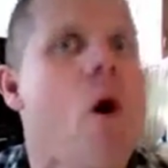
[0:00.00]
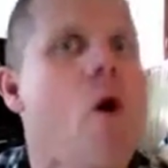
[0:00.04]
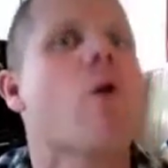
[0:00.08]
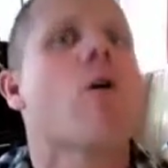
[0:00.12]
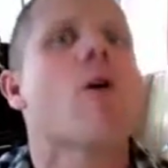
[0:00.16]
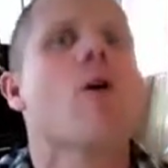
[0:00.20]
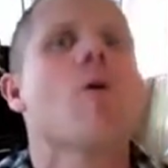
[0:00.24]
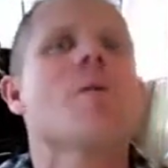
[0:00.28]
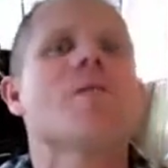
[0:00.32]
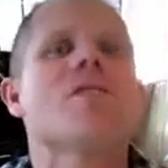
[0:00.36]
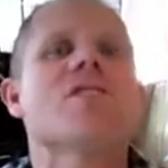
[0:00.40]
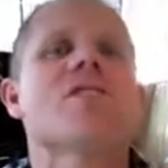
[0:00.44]

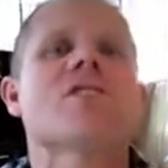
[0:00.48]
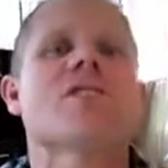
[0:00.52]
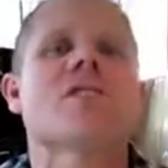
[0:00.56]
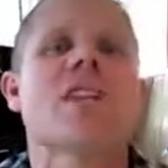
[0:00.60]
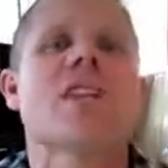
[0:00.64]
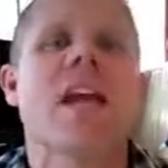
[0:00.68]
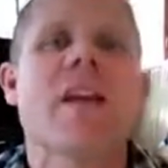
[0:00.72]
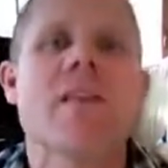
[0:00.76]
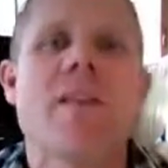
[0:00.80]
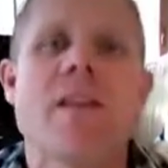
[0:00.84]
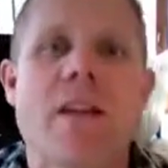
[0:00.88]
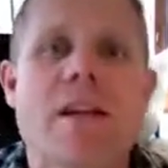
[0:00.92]
Or are we just
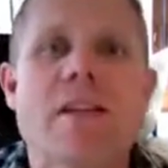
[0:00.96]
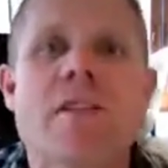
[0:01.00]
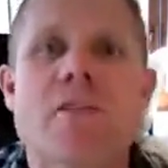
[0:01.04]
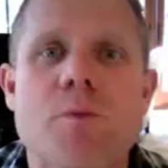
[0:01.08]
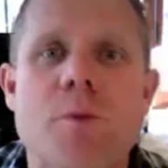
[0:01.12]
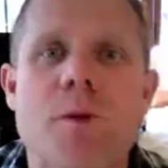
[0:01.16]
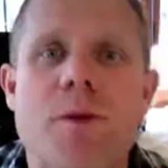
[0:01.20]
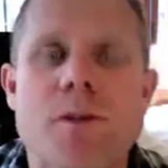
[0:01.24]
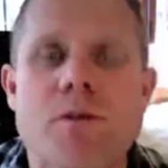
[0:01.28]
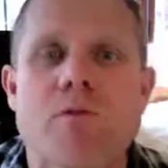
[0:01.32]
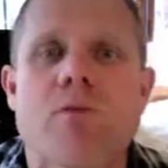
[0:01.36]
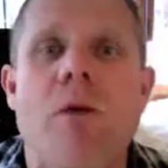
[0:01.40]
saying that
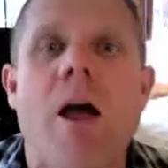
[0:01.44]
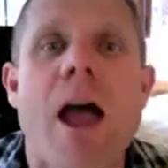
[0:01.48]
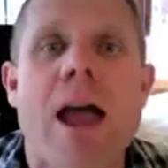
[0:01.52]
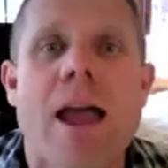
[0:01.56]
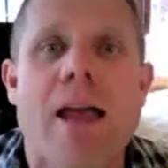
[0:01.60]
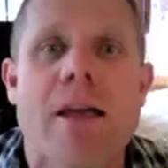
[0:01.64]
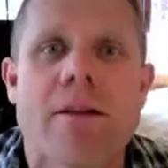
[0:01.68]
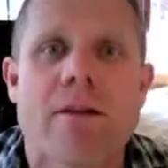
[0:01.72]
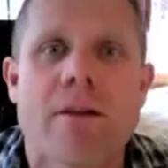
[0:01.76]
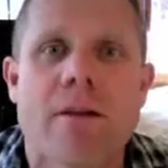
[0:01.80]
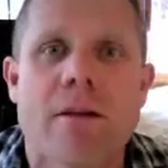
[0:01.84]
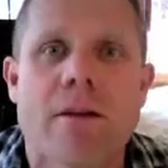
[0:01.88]
Israel's
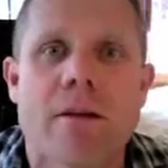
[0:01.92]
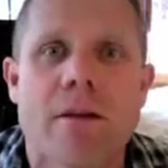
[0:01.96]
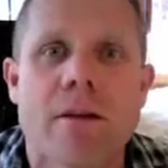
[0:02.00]
right?